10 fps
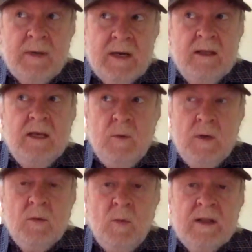but I think we
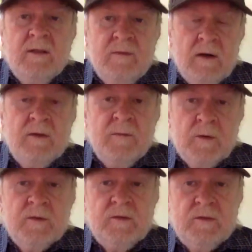were one of the very
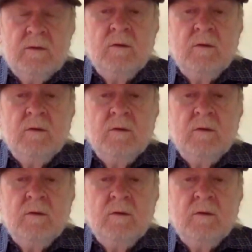first